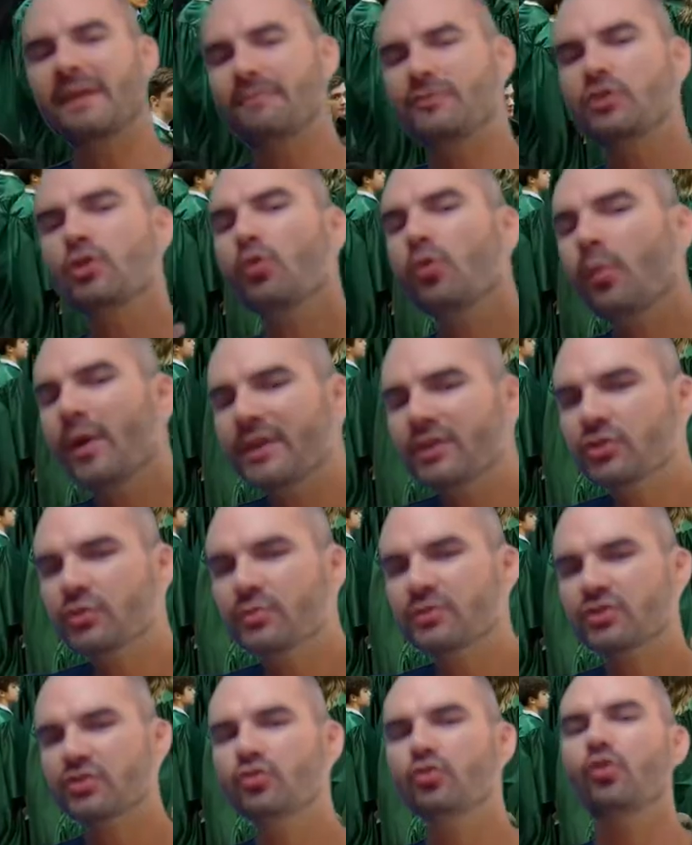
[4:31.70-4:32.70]
If you went to
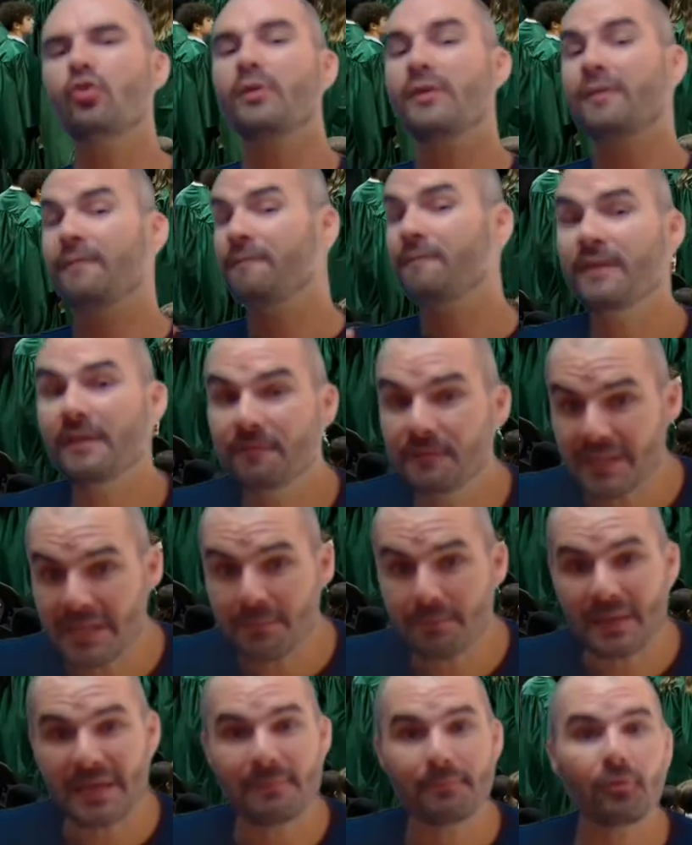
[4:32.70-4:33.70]
a school with
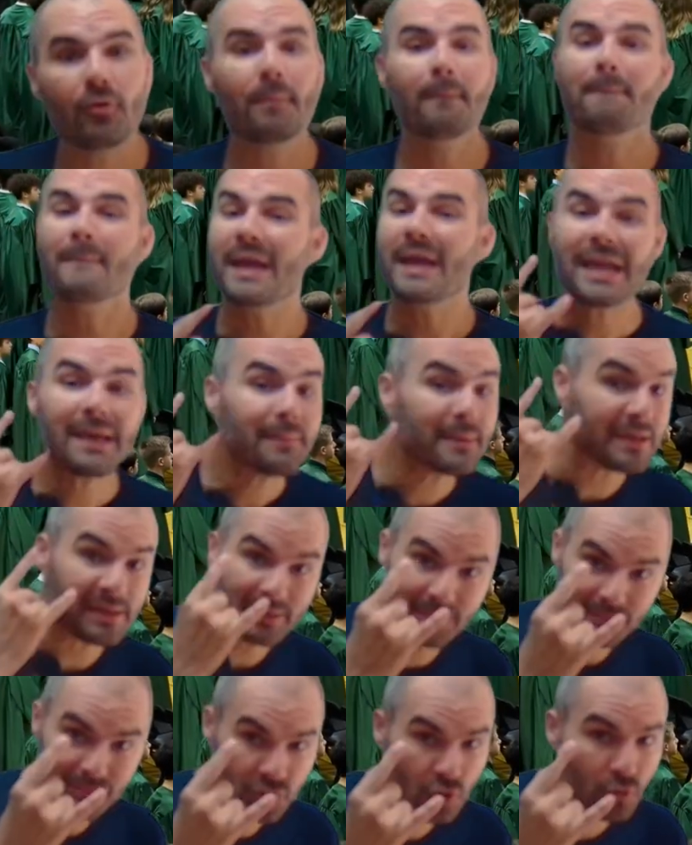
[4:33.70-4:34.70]
50 people, maybe
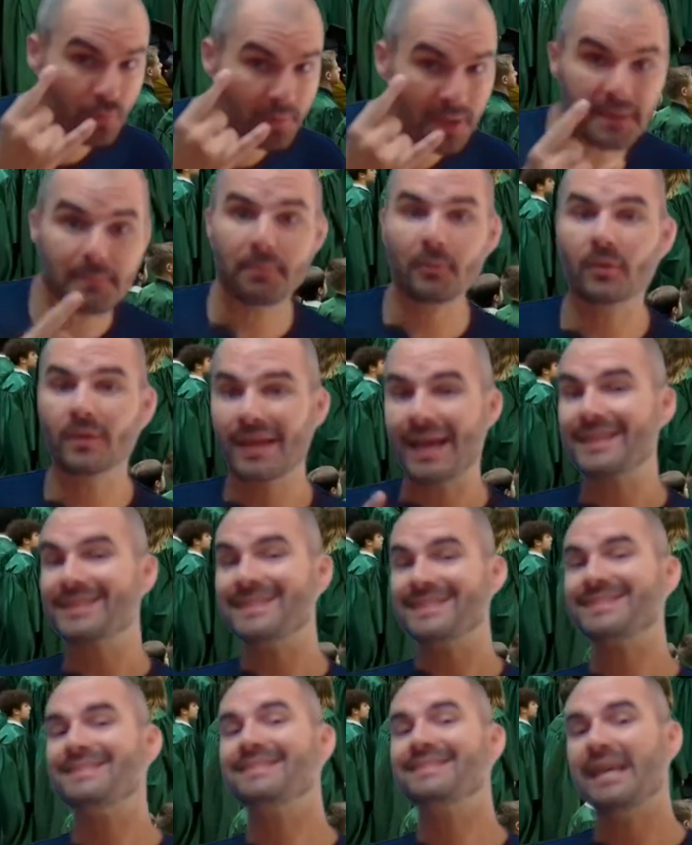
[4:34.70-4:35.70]
two people got
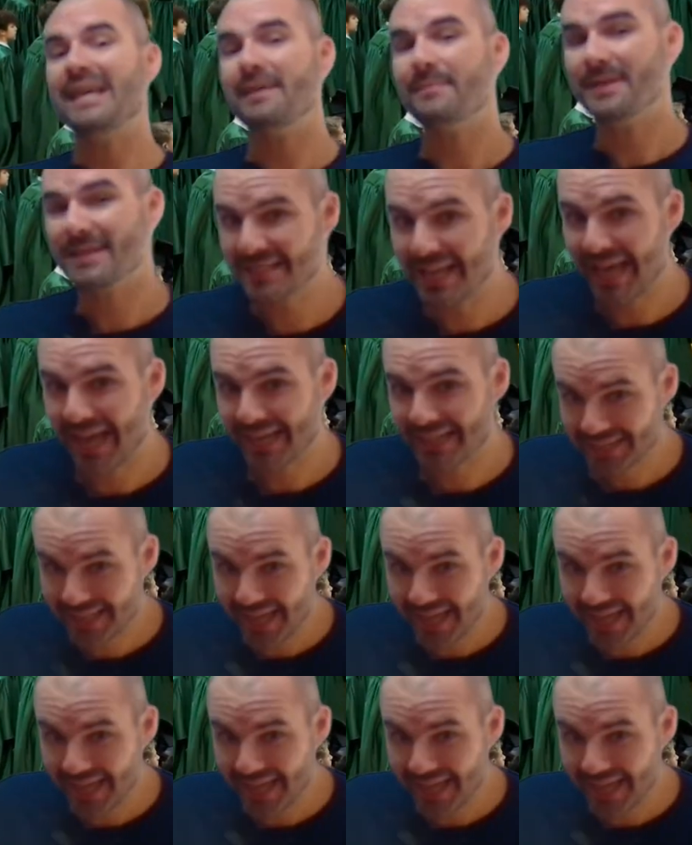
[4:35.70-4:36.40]
the same exact